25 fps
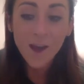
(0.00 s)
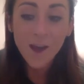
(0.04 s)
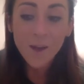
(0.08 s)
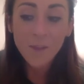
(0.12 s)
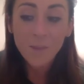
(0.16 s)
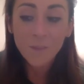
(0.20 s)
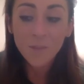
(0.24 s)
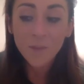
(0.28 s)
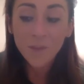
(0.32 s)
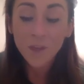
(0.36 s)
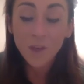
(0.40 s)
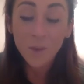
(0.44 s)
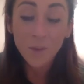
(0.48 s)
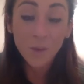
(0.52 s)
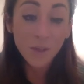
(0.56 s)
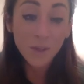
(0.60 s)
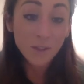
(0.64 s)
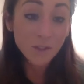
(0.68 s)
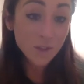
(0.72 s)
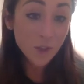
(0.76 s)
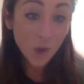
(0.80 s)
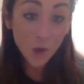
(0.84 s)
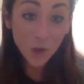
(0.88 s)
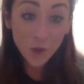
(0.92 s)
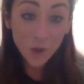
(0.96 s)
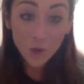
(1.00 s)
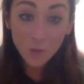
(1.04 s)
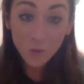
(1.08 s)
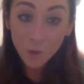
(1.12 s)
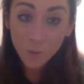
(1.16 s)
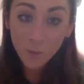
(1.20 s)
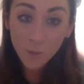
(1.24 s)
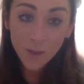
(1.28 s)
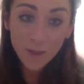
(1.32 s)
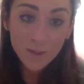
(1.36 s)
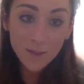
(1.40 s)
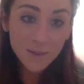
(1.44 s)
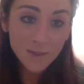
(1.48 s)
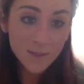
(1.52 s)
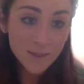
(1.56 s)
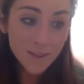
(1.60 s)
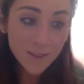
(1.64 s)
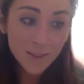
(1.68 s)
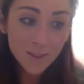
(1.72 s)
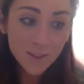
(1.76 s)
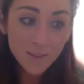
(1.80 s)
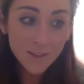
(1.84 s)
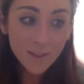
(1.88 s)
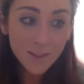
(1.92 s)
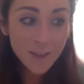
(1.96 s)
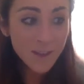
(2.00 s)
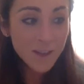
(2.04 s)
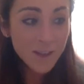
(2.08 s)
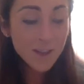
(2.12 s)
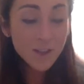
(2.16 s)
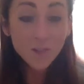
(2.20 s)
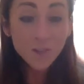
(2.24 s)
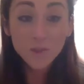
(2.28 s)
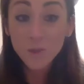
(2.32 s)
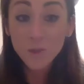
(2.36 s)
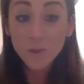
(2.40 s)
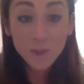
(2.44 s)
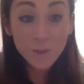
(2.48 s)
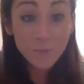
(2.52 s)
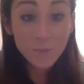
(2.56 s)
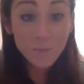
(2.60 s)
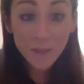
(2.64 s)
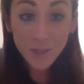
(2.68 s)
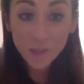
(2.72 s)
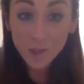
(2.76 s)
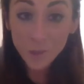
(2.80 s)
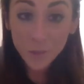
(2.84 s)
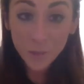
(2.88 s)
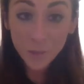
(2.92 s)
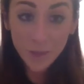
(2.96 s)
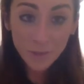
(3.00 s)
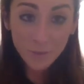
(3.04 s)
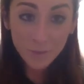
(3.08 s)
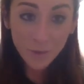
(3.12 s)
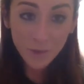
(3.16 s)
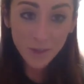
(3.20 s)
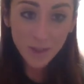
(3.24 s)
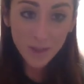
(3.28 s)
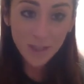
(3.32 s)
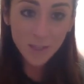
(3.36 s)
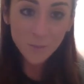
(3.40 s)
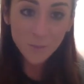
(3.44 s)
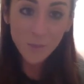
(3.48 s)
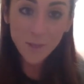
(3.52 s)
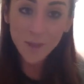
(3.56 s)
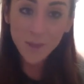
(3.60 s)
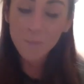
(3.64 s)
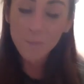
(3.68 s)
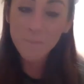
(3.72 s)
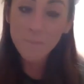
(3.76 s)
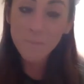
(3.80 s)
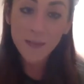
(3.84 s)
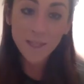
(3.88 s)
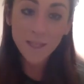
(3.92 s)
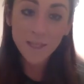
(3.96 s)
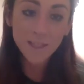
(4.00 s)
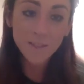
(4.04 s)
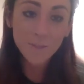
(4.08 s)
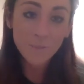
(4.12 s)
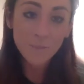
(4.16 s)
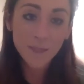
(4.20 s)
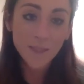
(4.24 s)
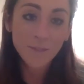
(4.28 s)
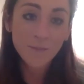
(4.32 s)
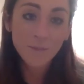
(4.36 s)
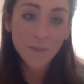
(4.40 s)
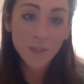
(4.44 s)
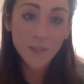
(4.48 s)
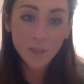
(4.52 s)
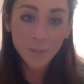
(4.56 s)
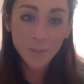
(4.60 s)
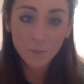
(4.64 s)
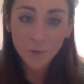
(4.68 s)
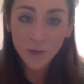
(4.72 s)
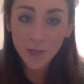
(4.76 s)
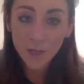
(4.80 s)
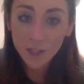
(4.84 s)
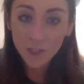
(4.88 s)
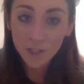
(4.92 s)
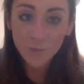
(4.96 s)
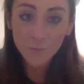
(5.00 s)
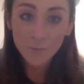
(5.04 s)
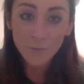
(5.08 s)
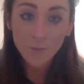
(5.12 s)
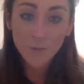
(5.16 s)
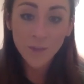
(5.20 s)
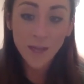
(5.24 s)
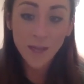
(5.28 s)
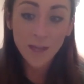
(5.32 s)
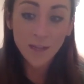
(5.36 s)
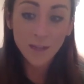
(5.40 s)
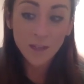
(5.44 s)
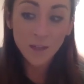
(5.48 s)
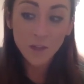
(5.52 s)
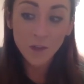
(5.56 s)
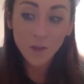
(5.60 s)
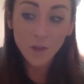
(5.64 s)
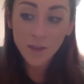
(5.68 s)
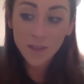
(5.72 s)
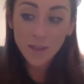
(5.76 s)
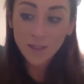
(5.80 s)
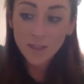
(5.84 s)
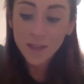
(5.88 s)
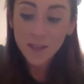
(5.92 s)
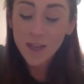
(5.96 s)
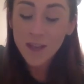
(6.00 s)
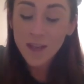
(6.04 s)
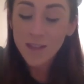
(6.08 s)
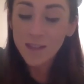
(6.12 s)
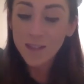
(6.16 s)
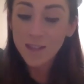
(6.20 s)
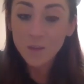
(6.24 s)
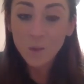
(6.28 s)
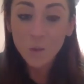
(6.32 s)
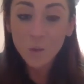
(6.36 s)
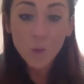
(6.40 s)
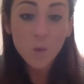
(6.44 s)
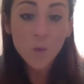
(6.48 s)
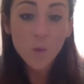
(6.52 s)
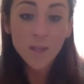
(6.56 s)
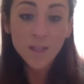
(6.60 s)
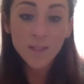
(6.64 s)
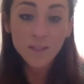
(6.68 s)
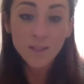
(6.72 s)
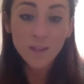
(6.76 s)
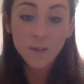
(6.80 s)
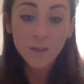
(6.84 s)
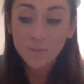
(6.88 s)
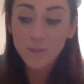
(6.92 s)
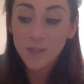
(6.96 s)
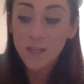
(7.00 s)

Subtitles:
you know, and Tony Robbins and Susie Mitchell even has been a massive, massive inspiration for that. You know, there's always stuff to